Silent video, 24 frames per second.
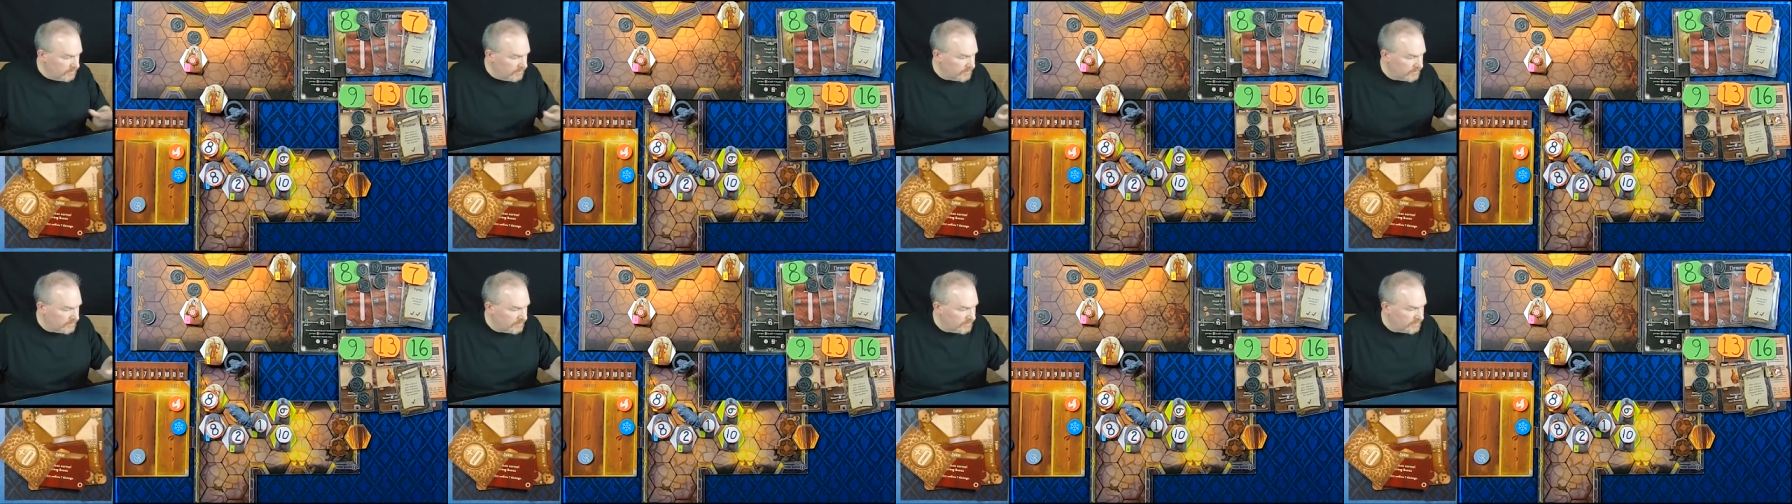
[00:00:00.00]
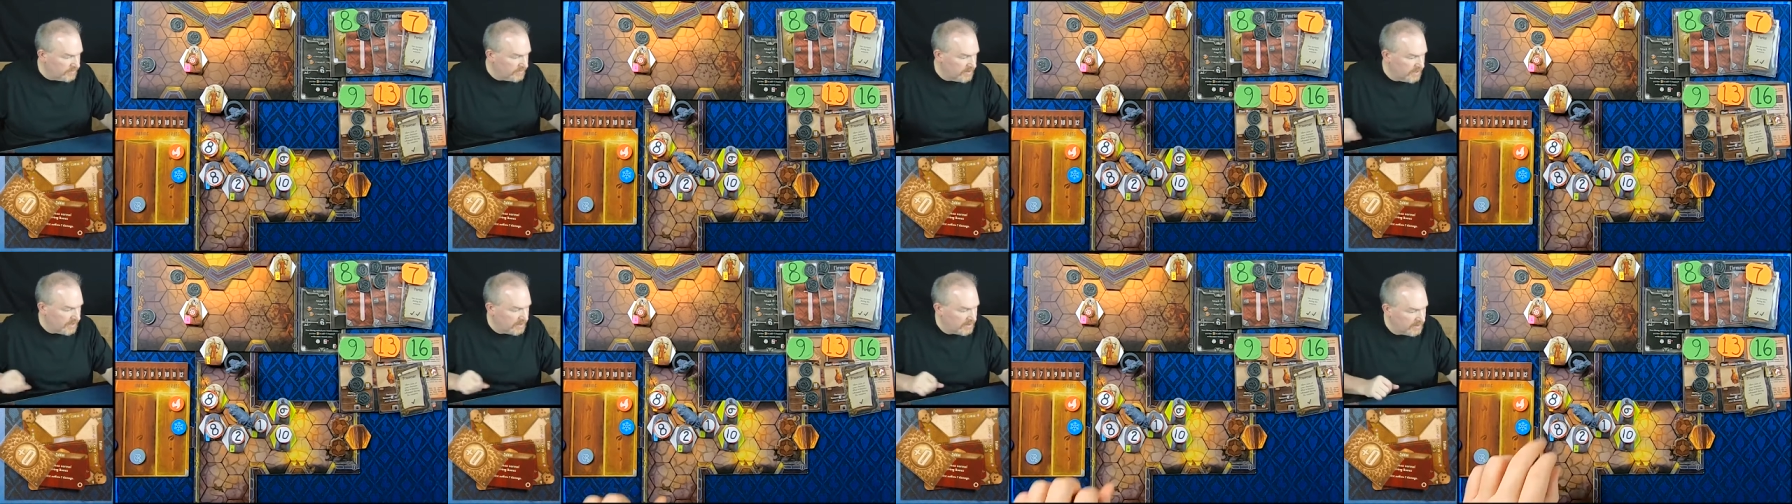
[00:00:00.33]
which
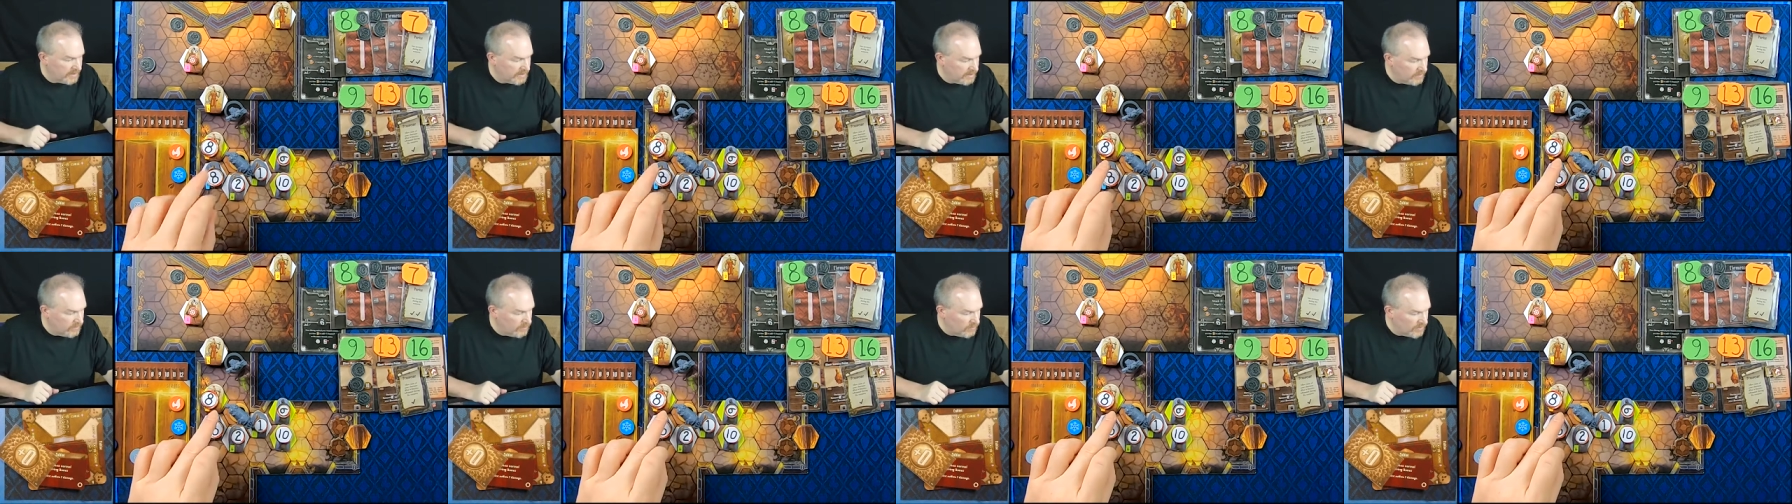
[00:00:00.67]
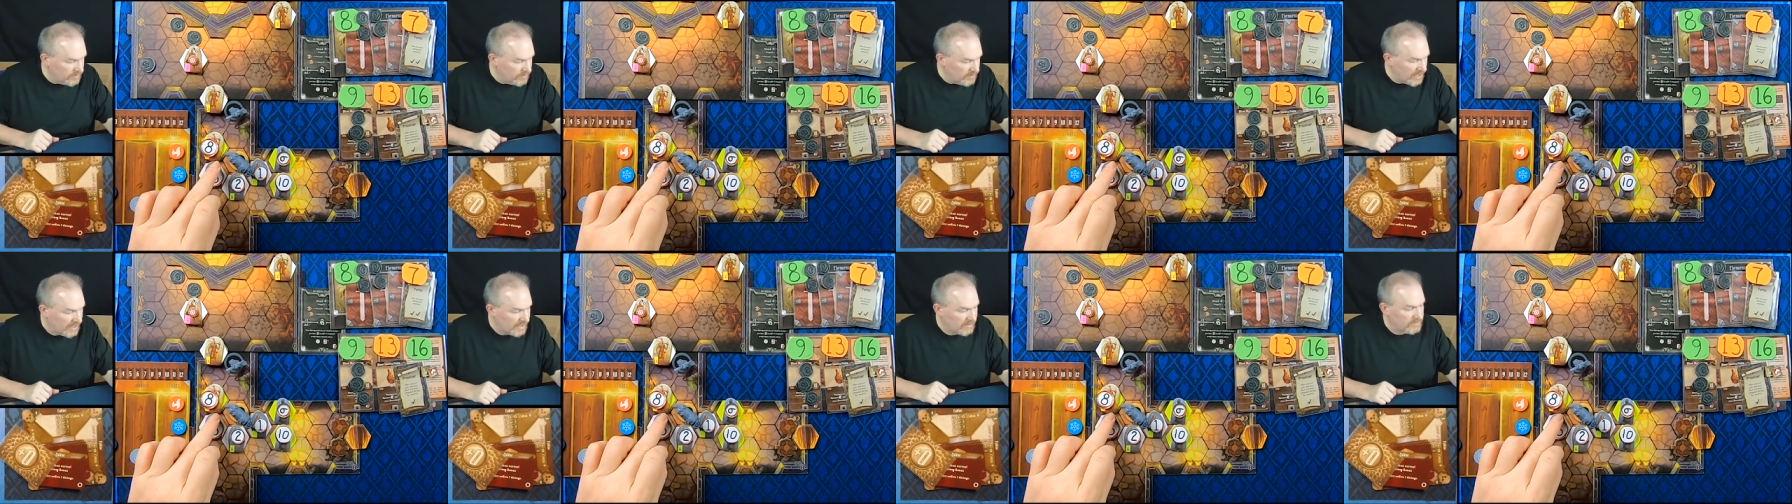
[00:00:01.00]
is nothing,
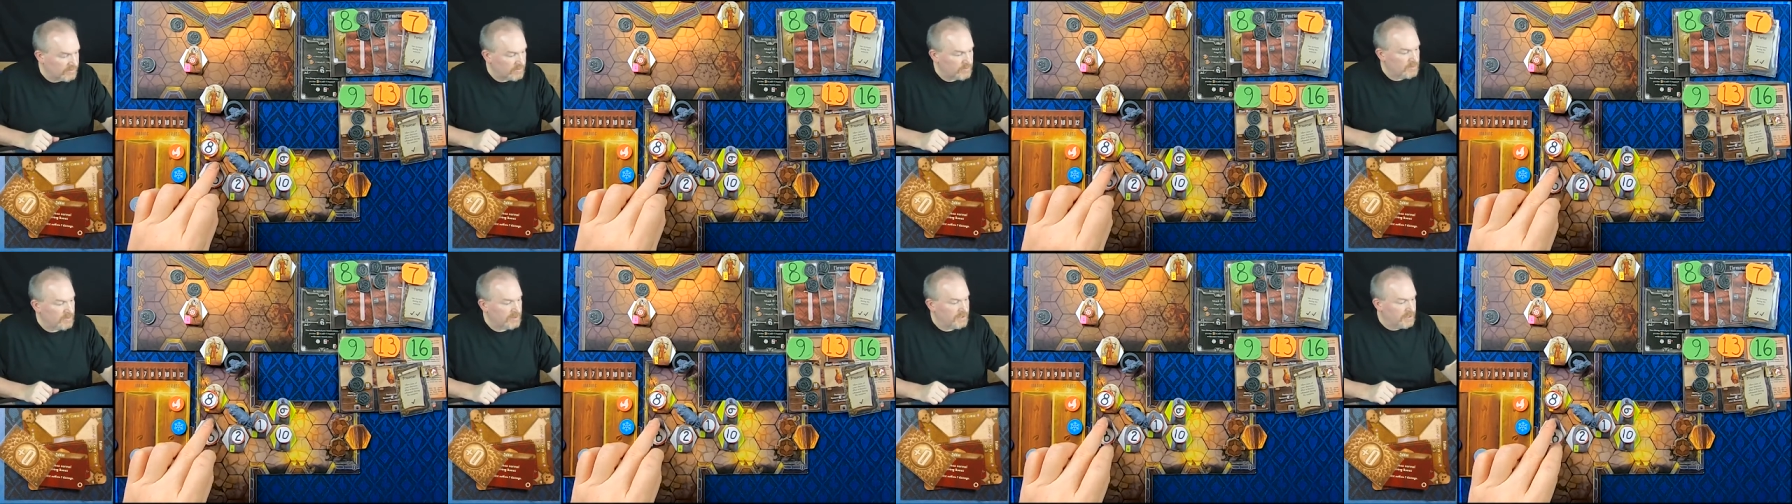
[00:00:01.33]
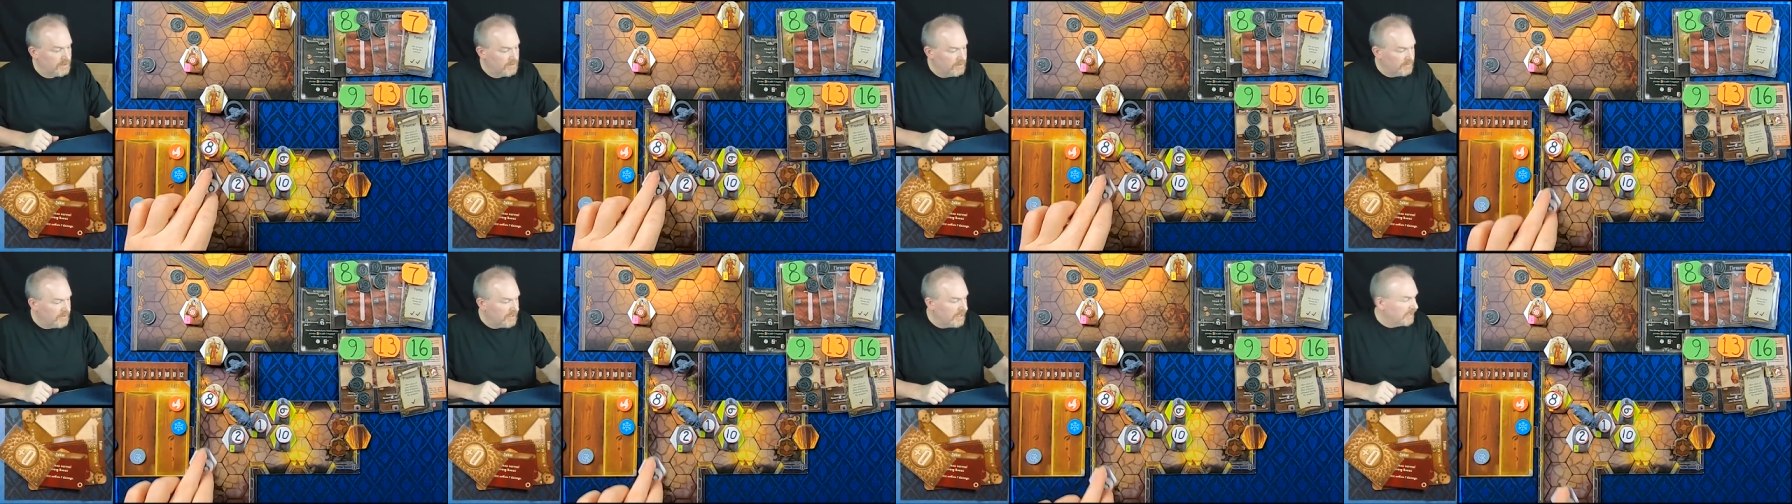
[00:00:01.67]
which actually will
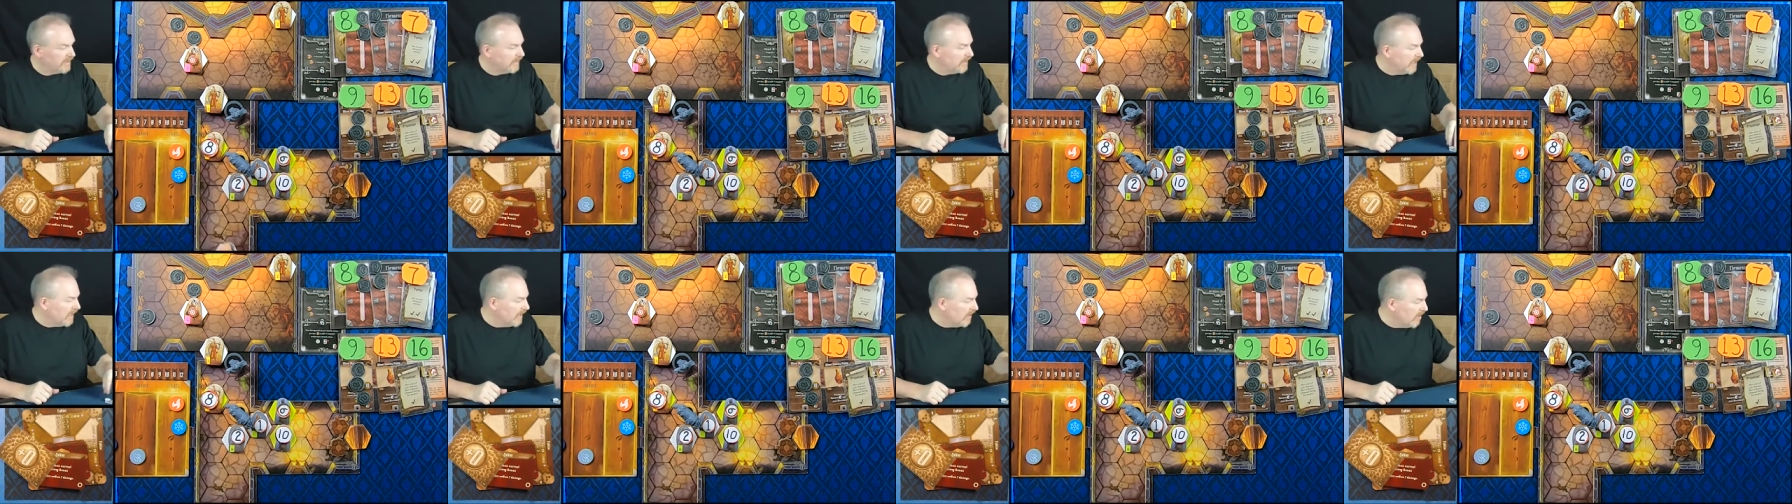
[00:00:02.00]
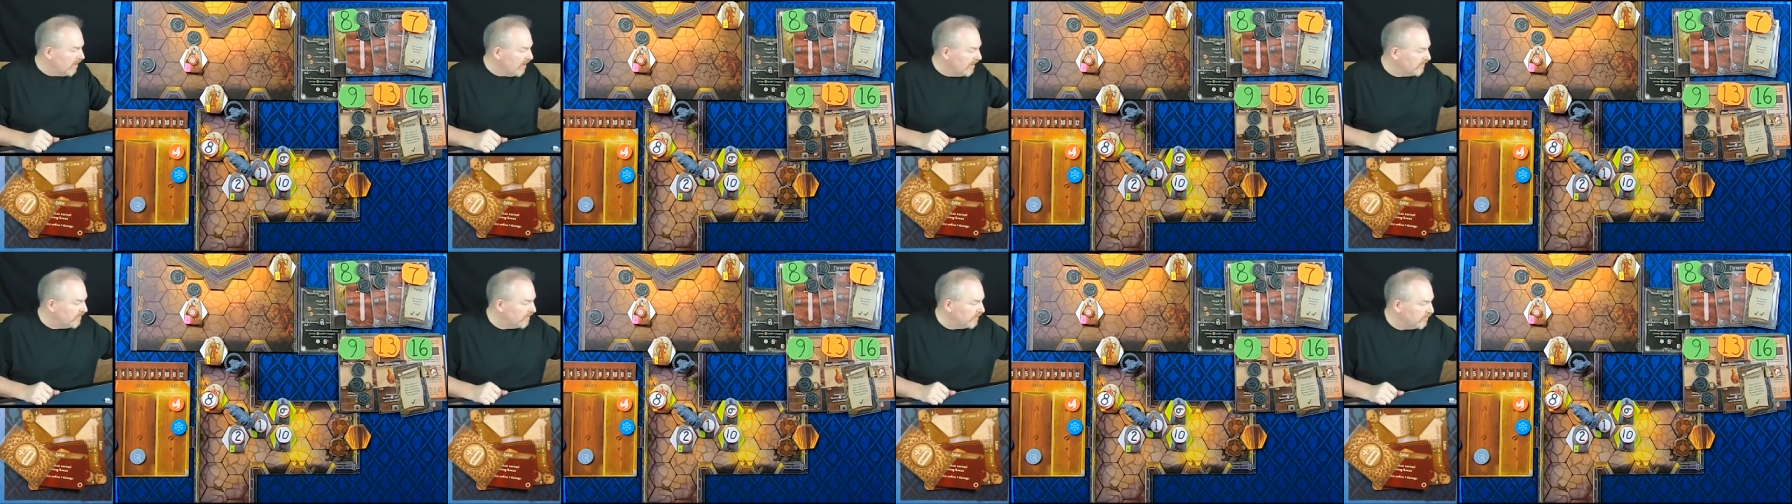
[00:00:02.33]
kill that guy
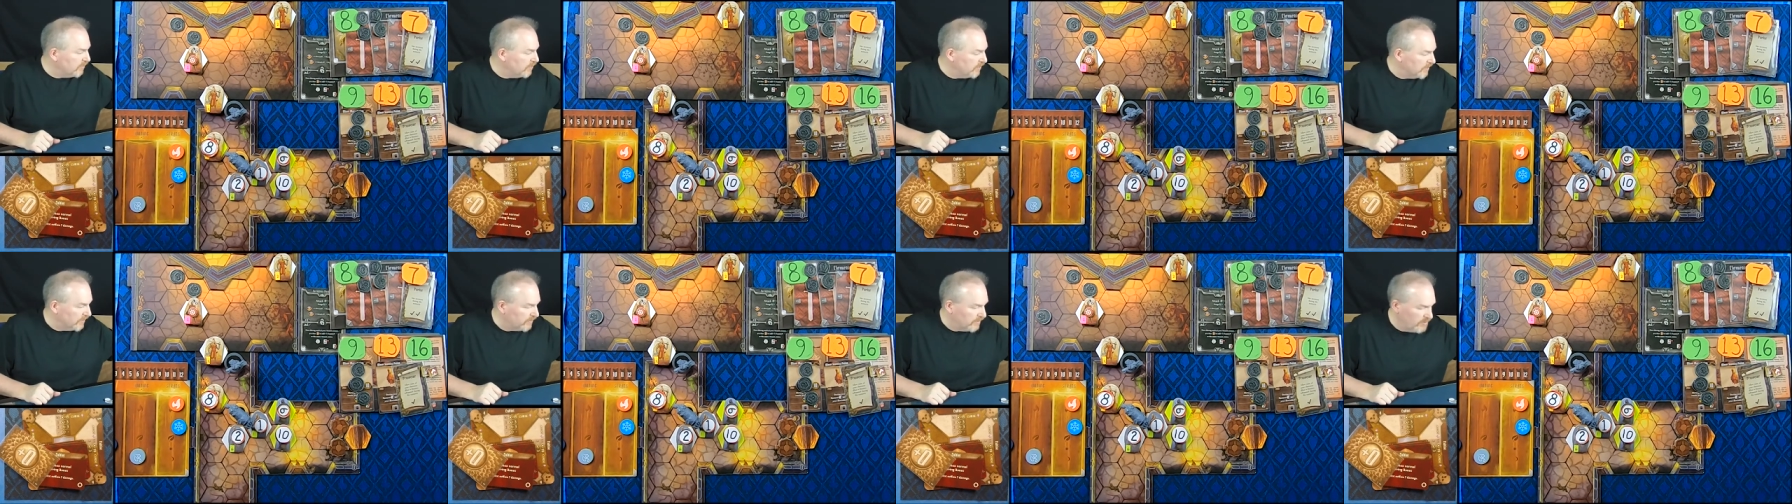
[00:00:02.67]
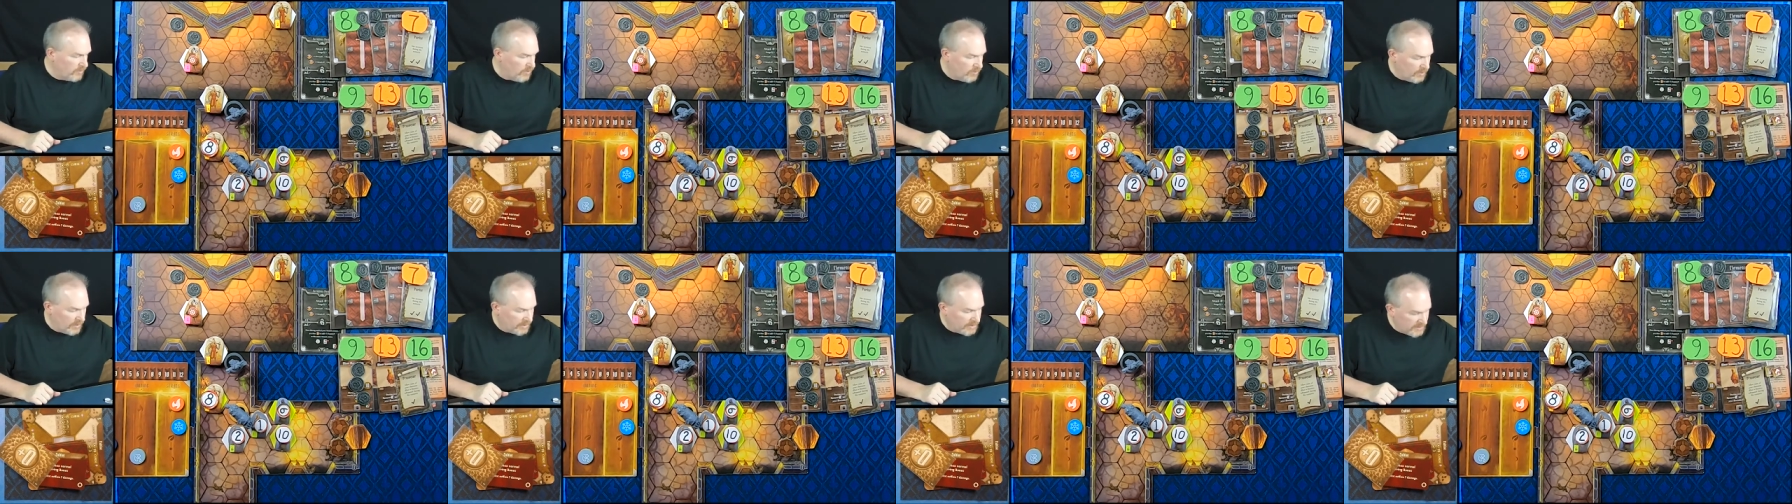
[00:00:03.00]
off and put a
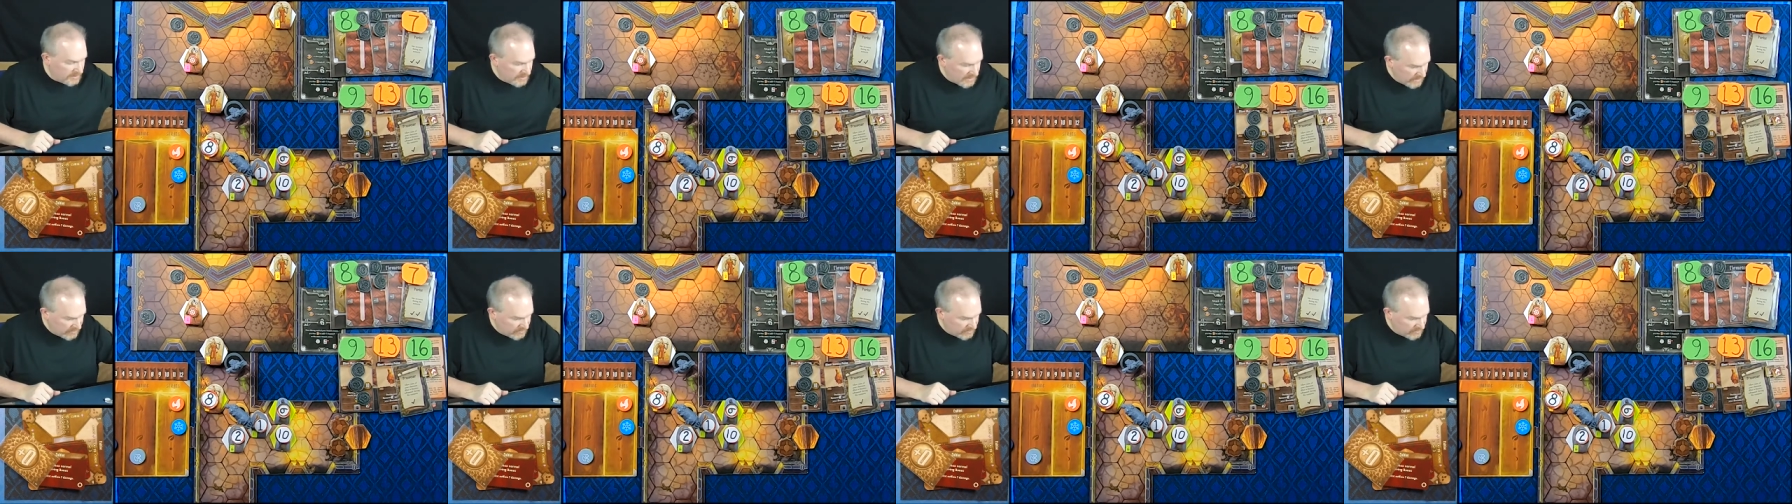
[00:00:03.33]
coin in that